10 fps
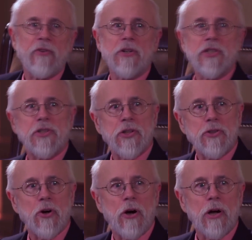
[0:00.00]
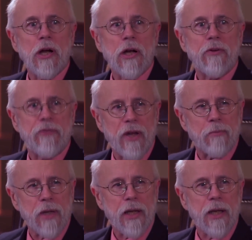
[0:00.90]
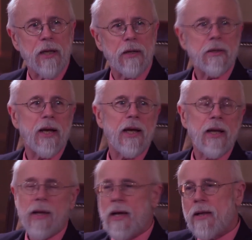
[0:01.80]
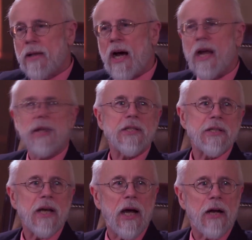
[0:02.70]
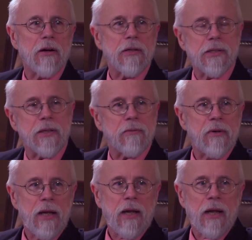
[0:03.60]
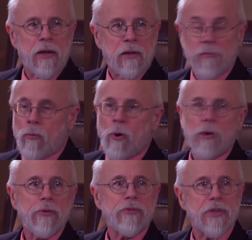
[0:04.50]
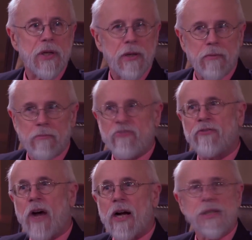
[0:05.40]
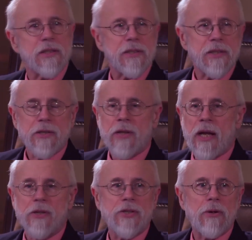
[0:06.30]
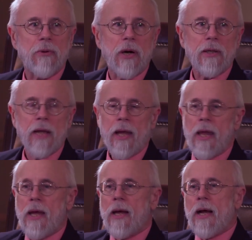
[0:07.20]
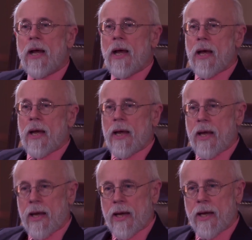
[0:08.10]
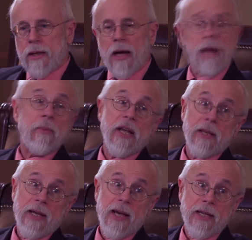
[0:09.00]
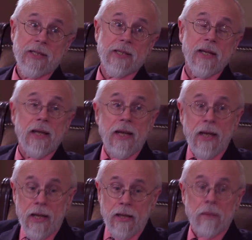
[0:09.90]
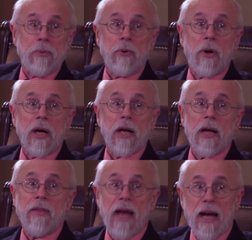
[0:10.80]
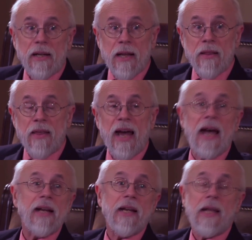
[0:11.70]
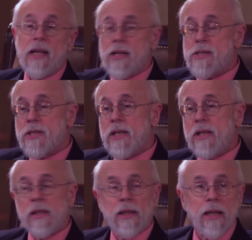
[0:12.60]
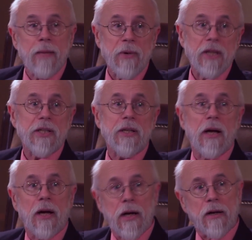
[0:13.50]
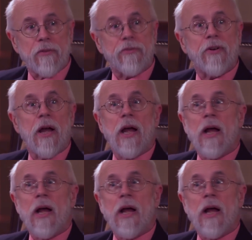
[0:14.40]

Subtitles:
versus the dog family, okay? Lions and tigers and wolves and foxes and so on. And I make the case in the book that that is the limit of